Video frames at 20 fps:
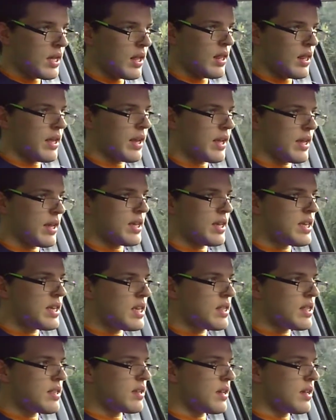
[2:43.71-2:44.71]
like a
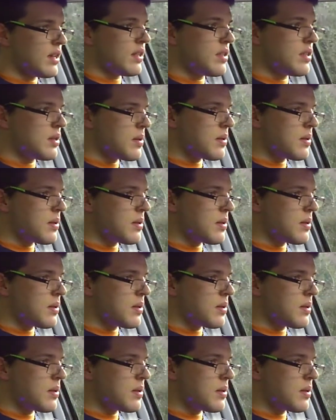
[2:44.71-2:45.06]
heated